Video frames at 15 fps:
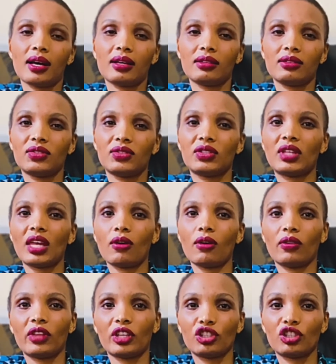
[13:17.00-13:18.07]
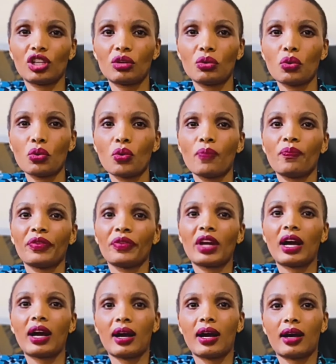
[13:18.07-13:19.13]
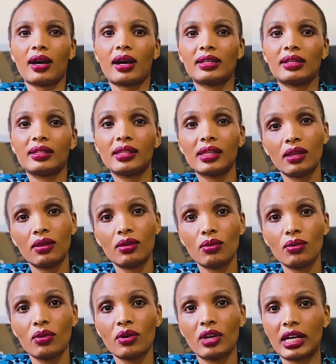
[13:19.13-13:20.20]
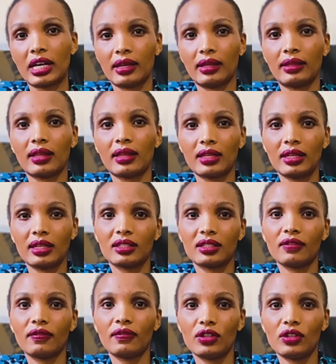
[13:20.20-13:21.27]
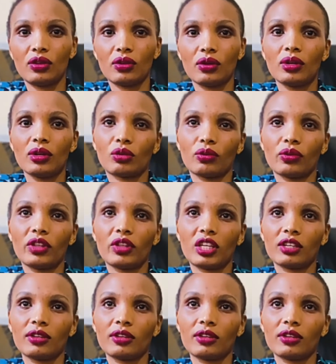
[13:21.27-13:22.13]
Stay on the channel and see you in the next video. Thank